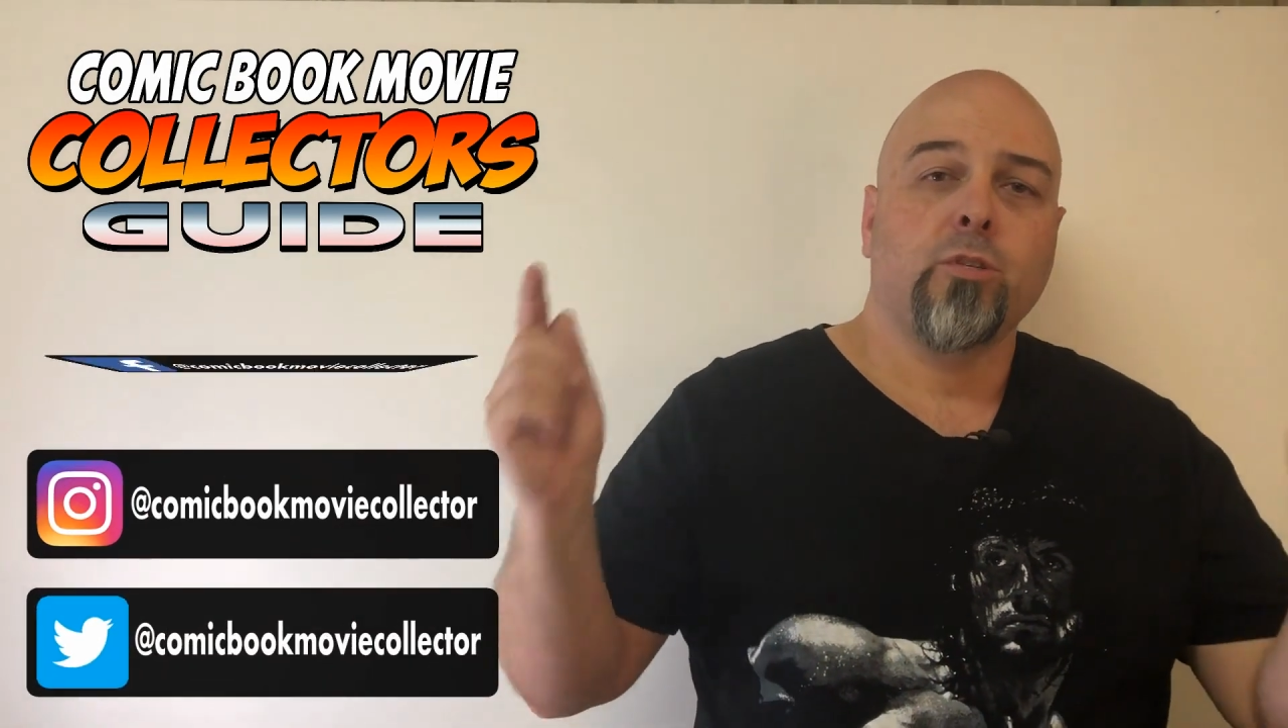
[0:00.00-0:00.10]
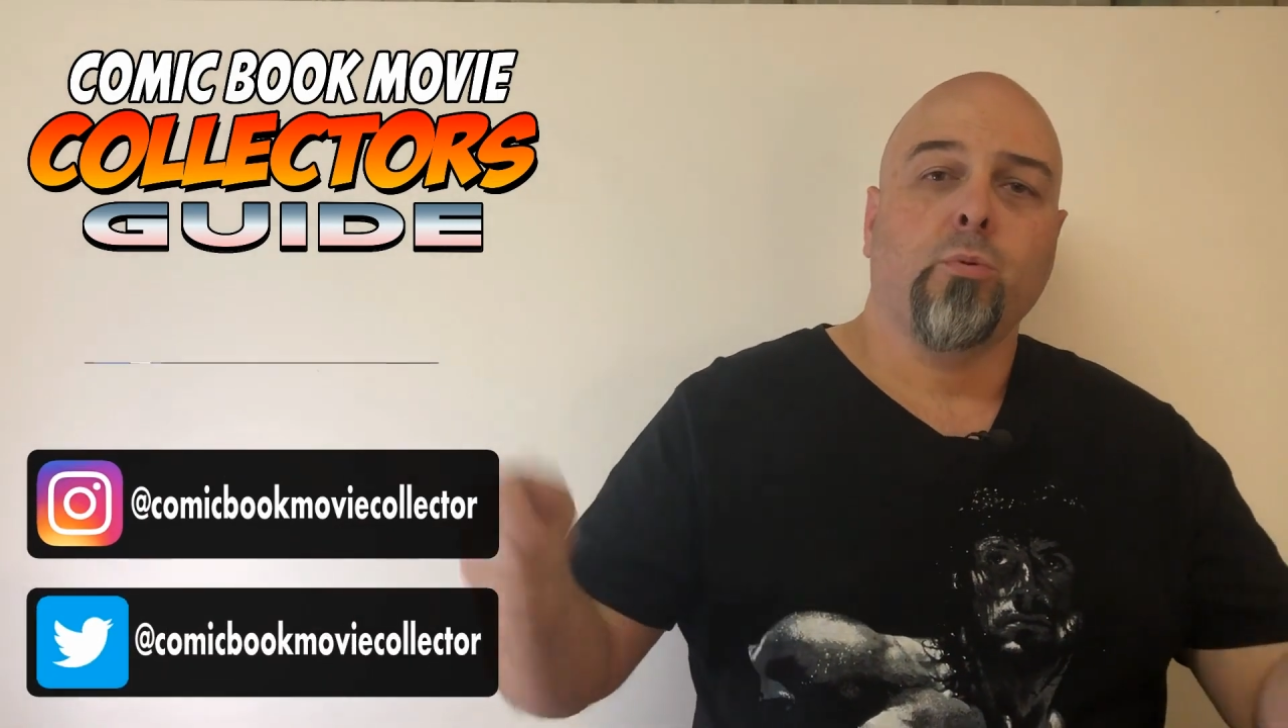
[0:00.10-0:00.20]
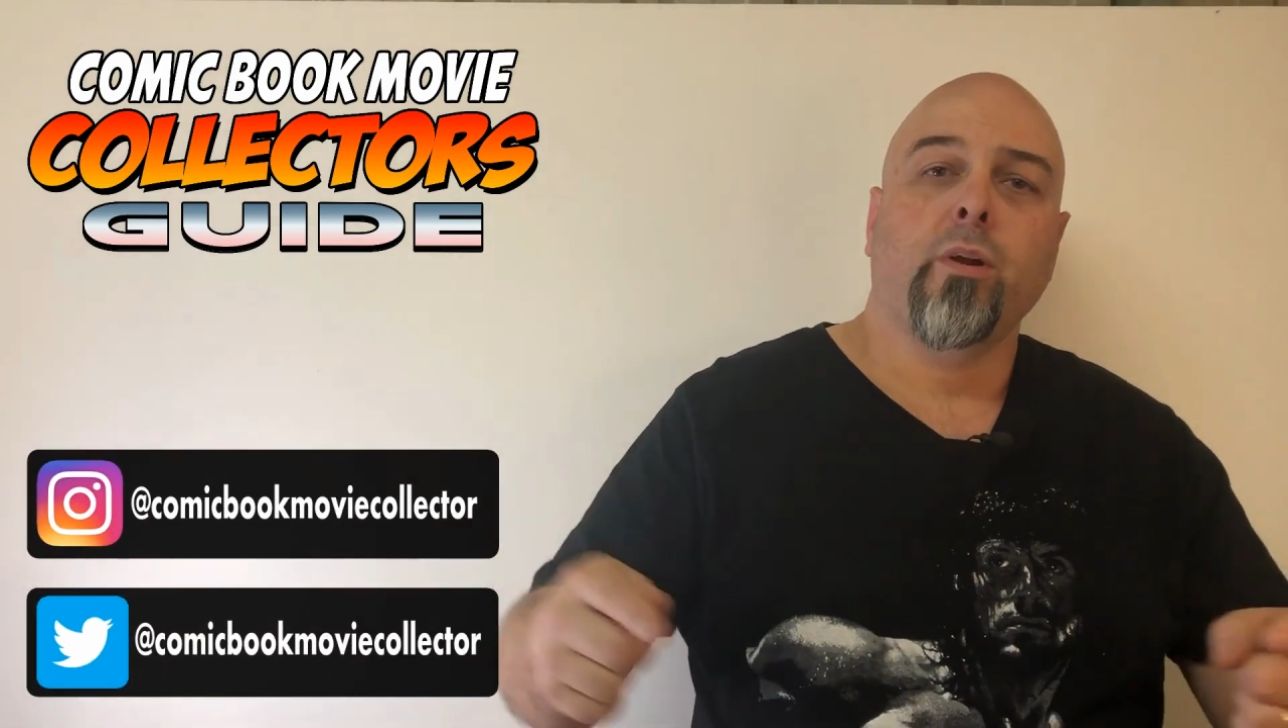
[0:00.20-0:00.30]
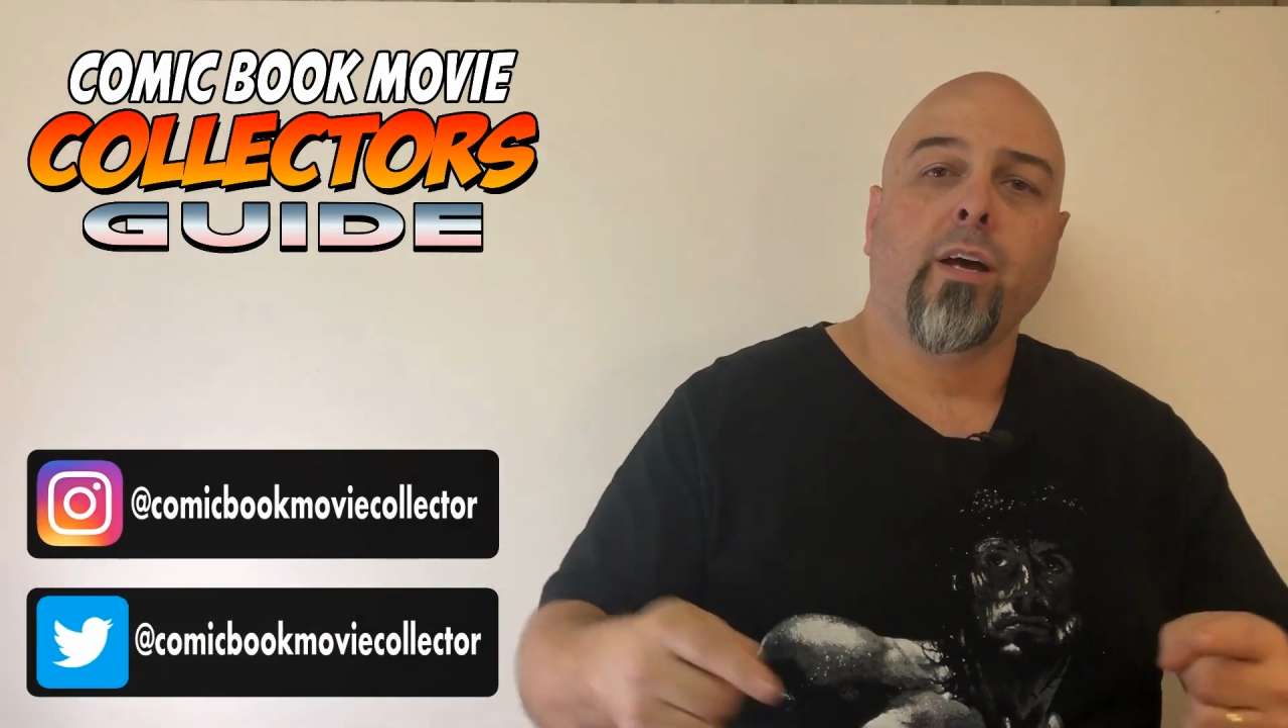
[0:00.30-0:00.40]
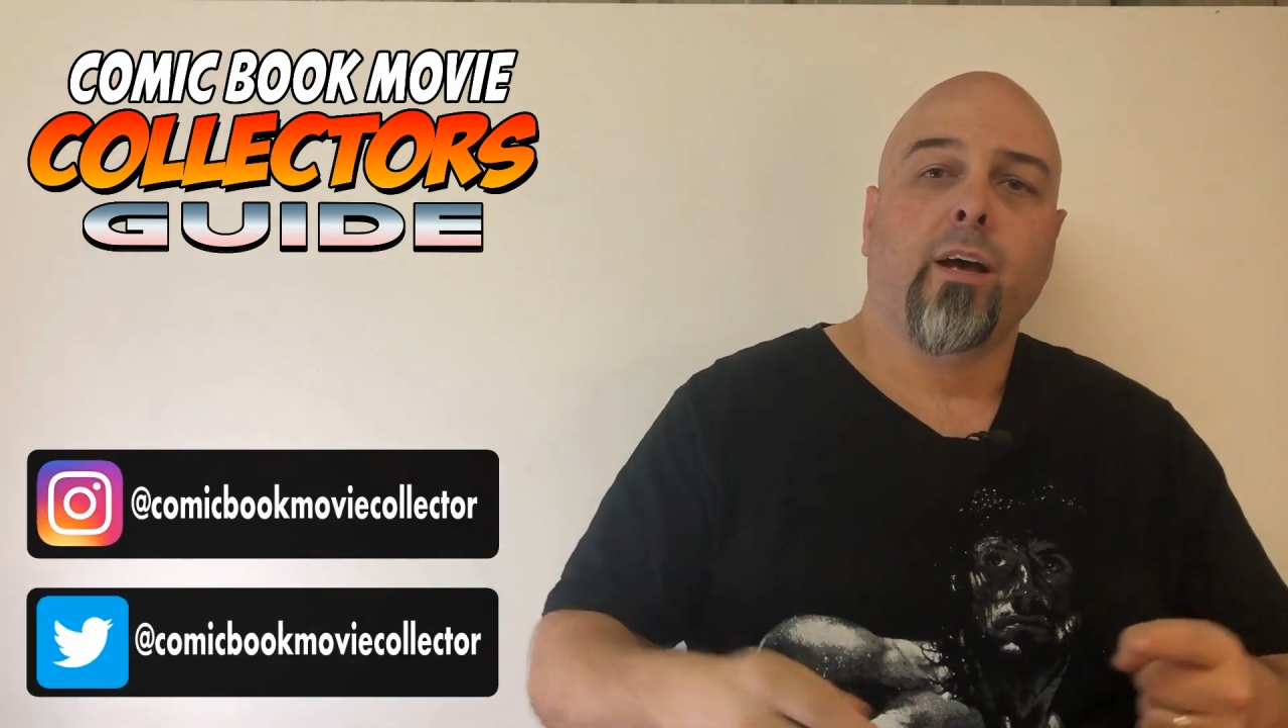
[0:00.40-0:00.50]

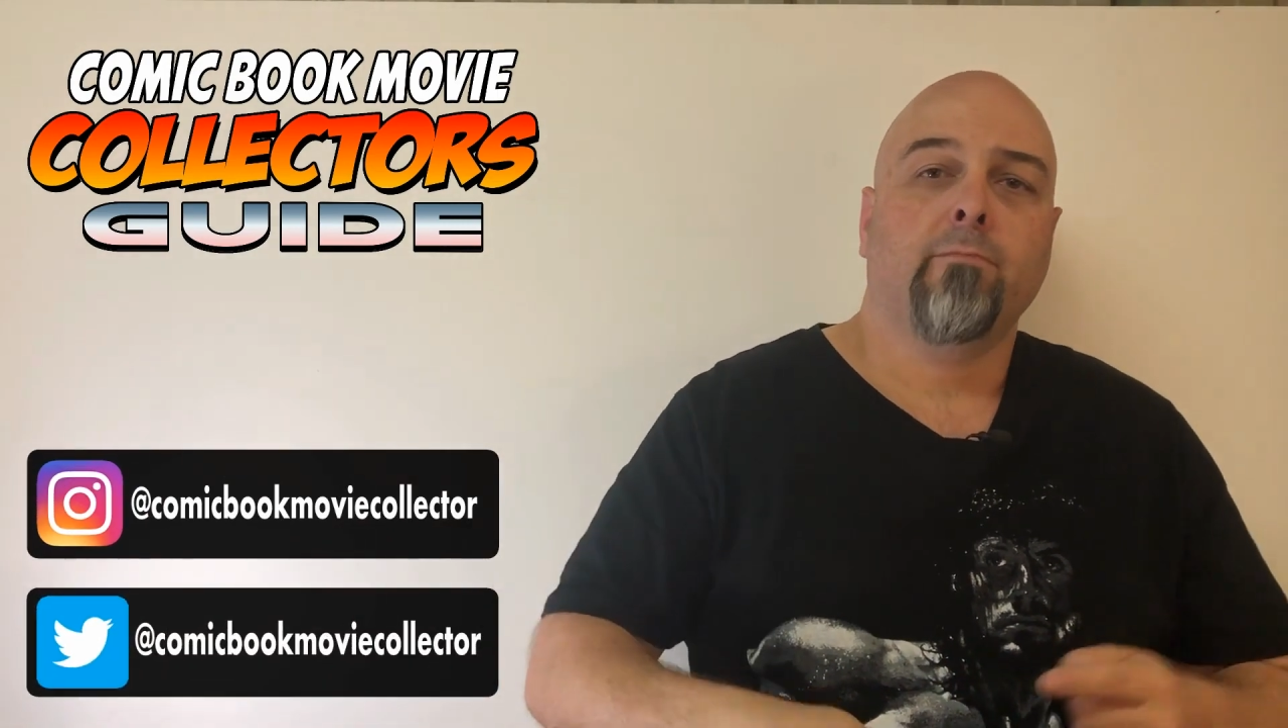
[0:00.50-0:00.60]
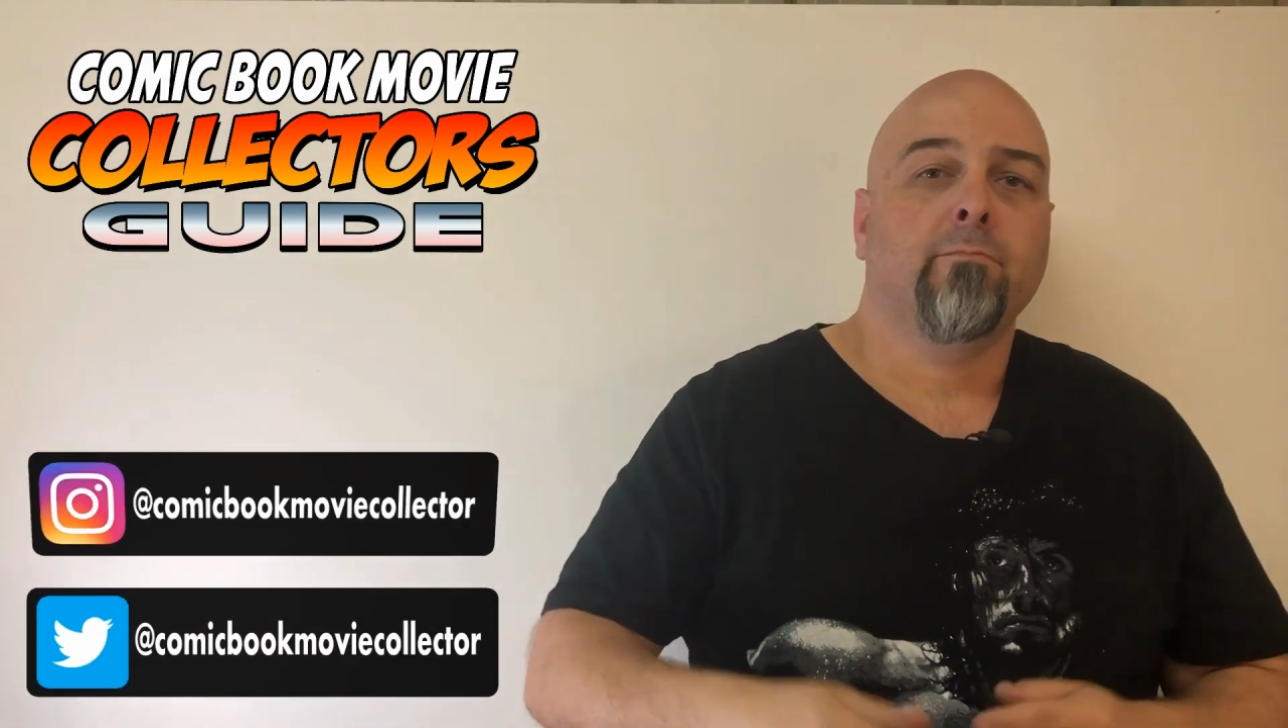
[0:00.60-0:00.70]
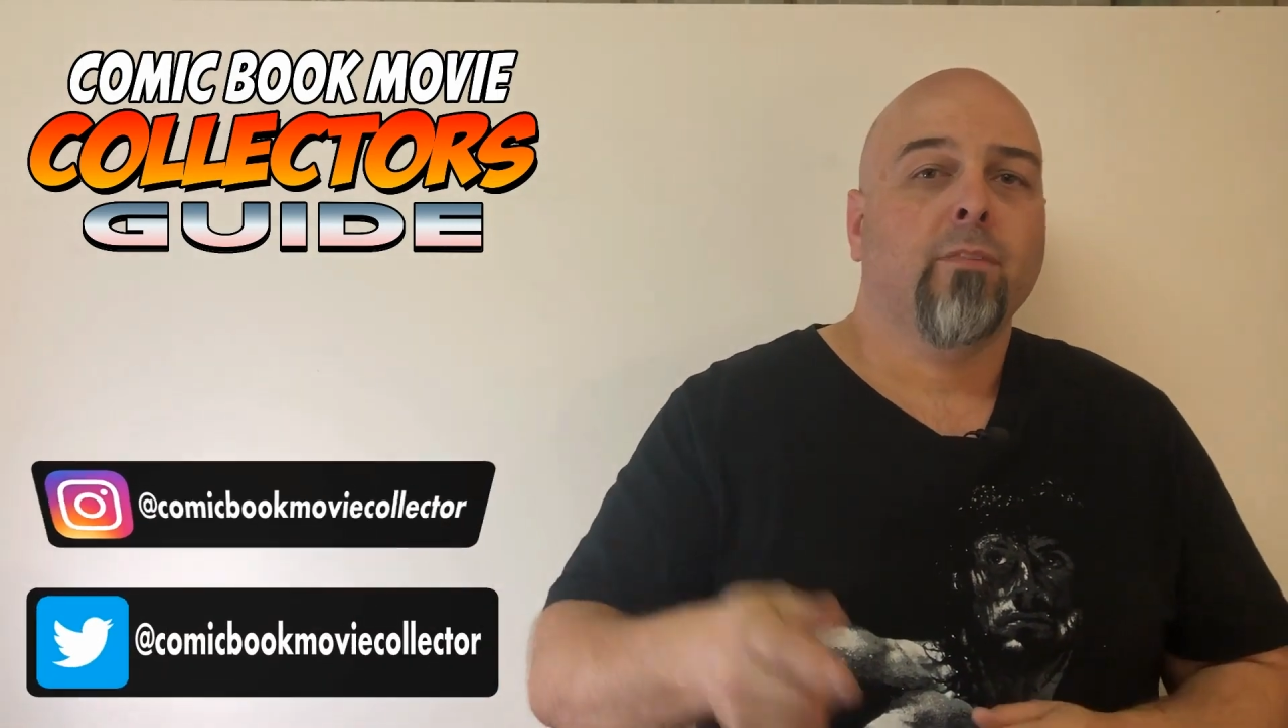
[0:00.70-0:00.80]
Twitter.